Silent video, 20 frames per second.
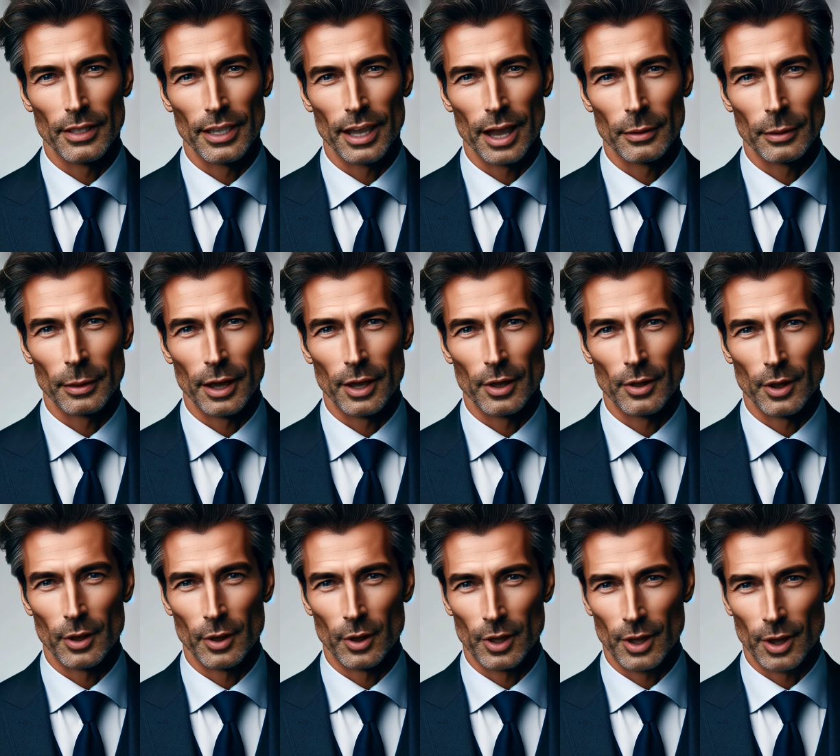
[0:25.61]
Let me
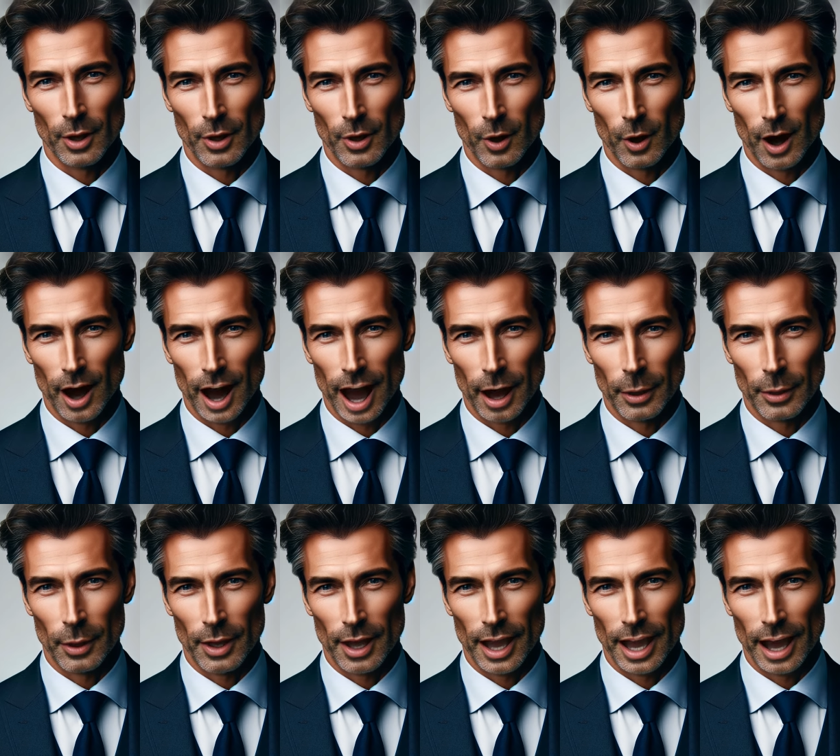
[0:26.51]
introduce you to our
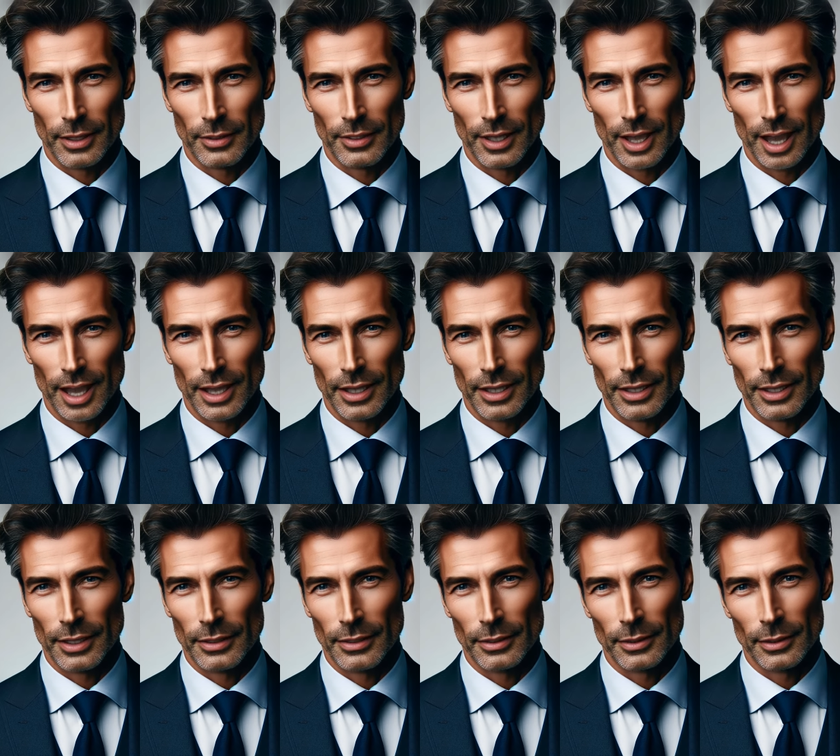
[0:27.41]
Apple
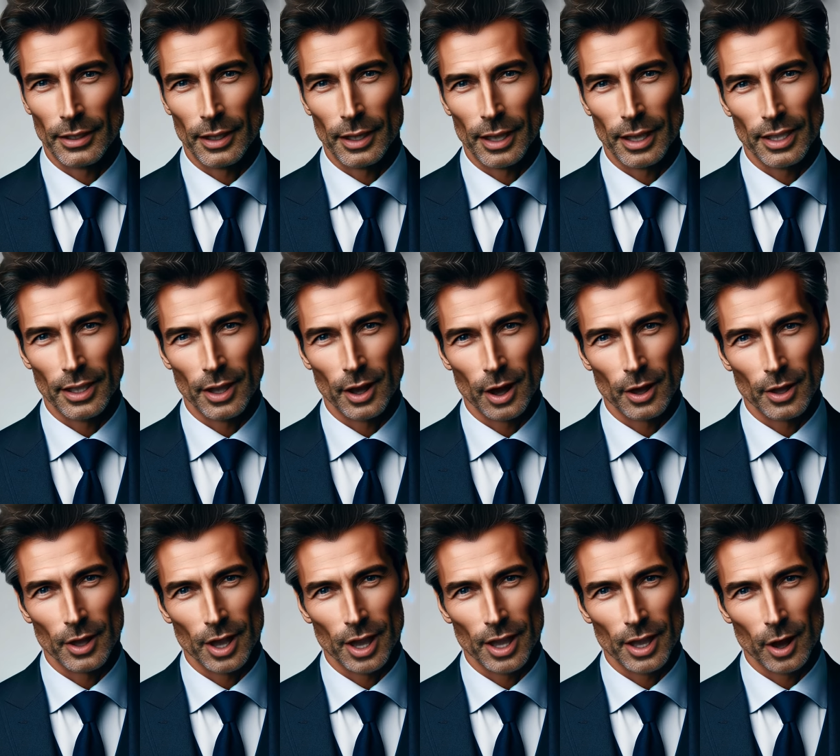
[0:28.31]
NFTs. These are
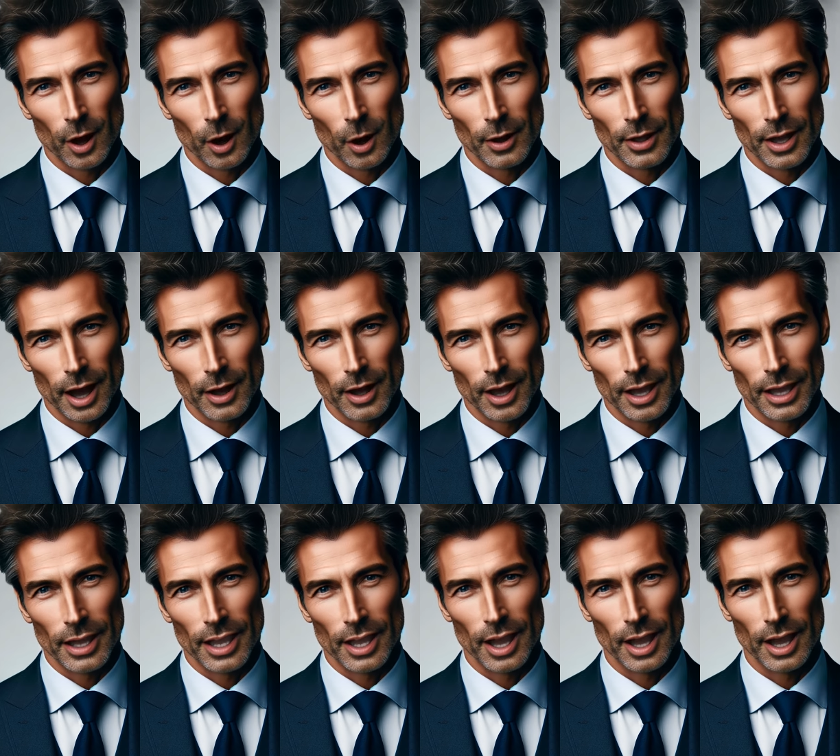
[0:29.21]
not just ordinary
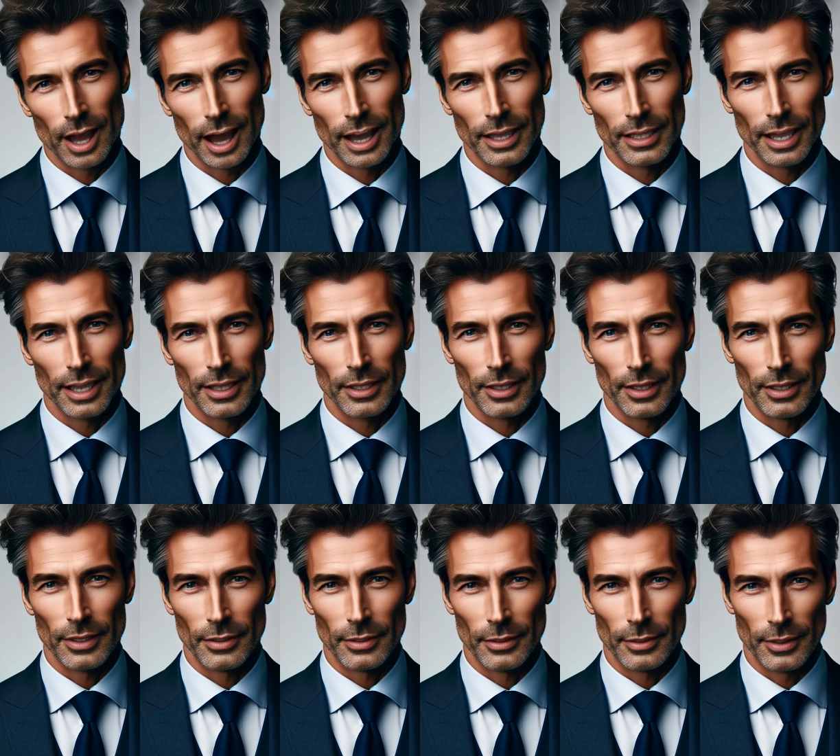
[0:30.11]
digital
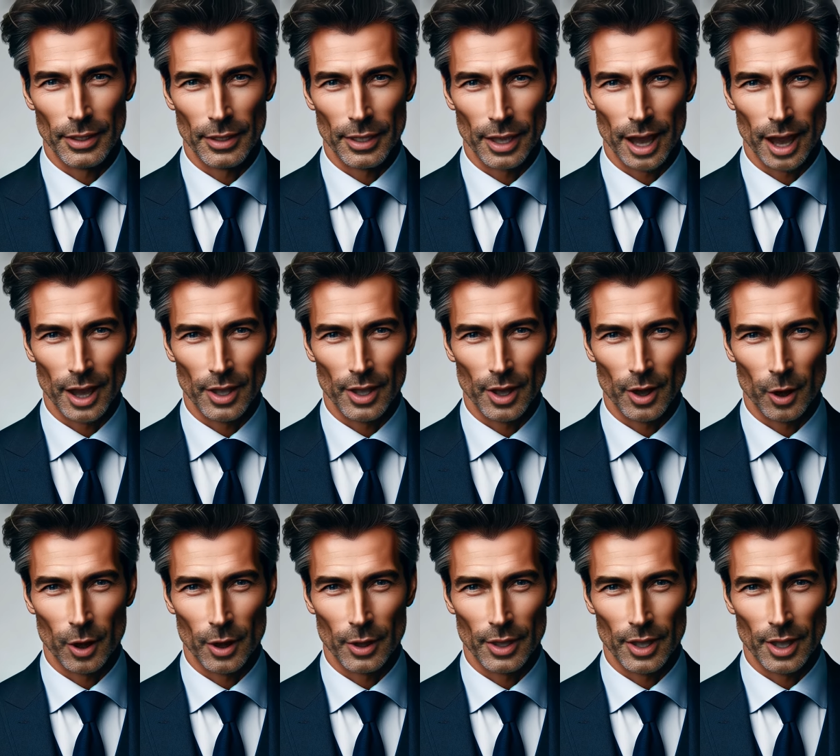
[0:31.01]
assets. They are
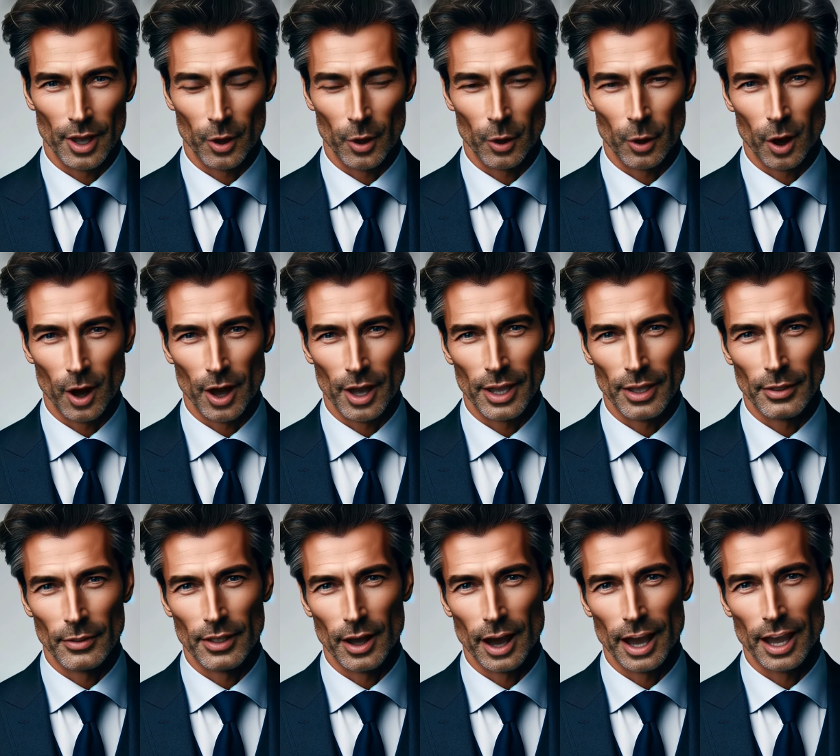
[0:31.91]
doors to a world
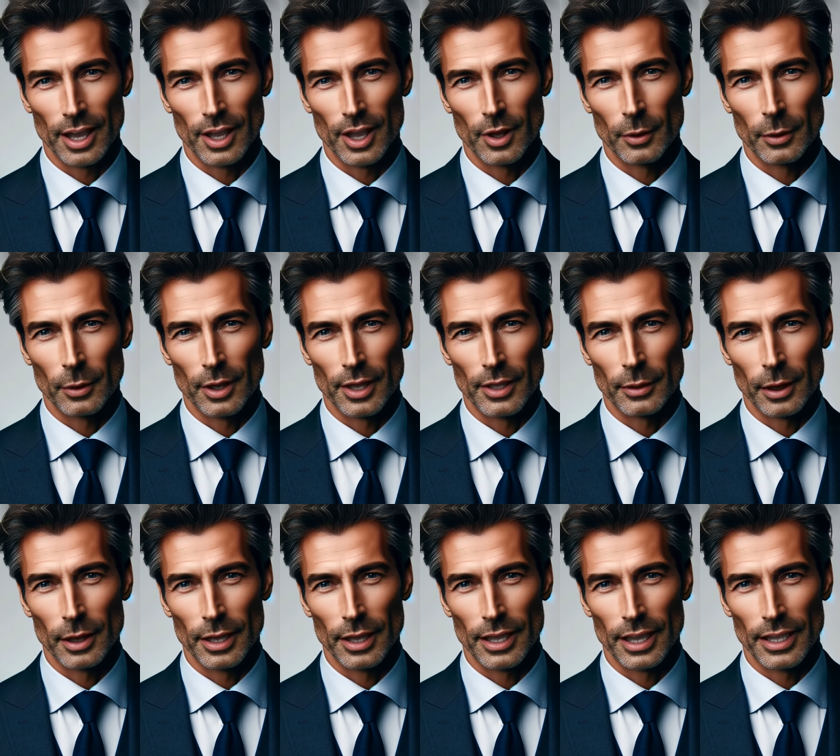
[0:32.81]
of financial
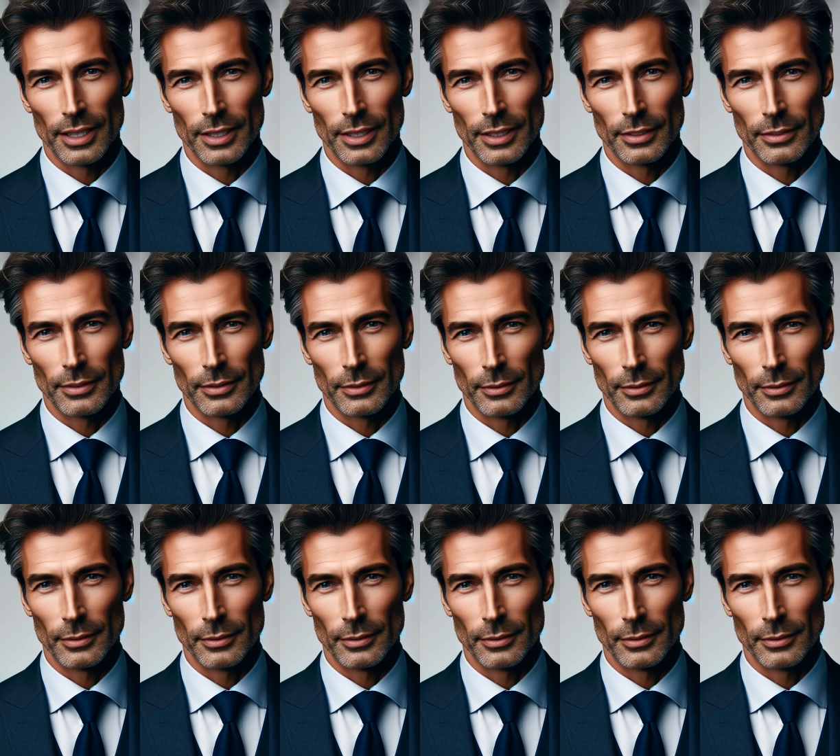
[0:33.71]
possibilities.